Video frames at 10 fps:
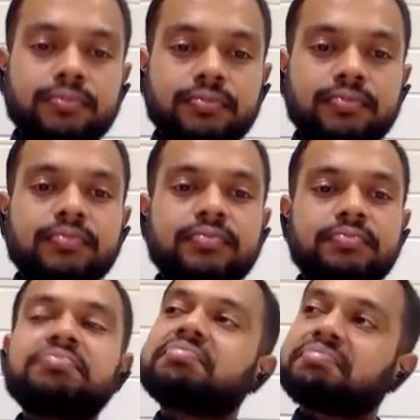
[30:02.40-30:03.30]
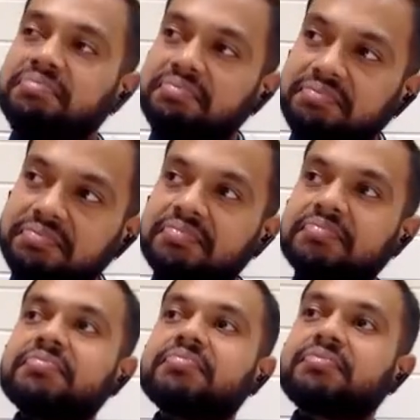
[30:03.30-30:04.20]

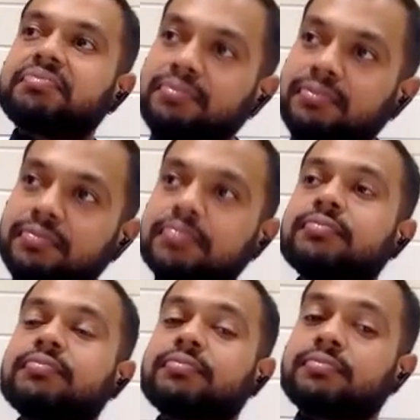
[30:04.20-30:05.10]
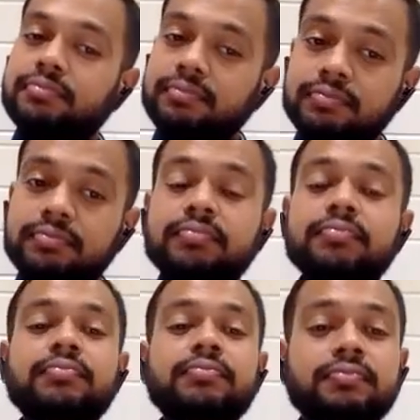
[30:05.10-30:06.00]

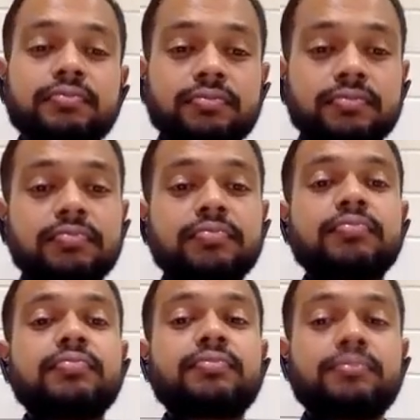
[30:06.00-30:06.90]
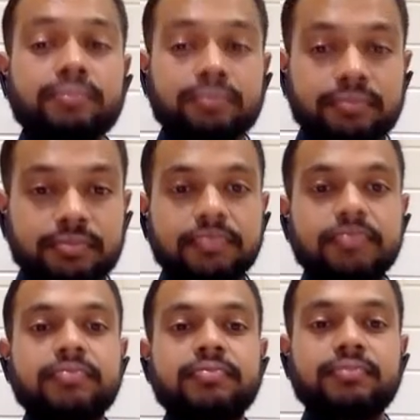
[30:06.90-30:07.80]

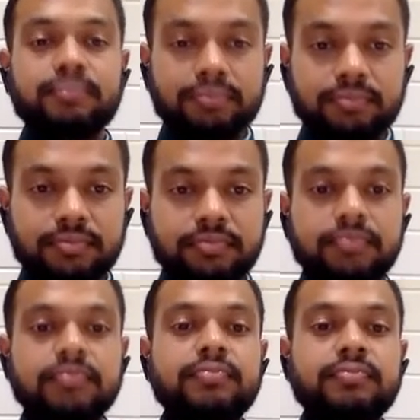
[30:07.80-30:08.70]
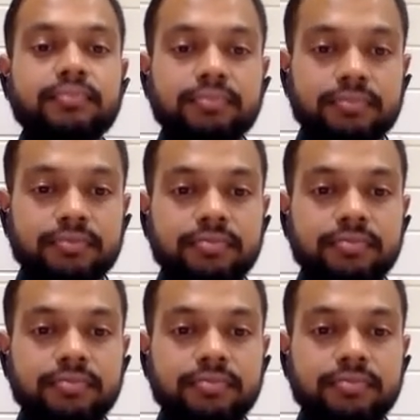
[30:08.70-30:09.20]
The person shown says nothing.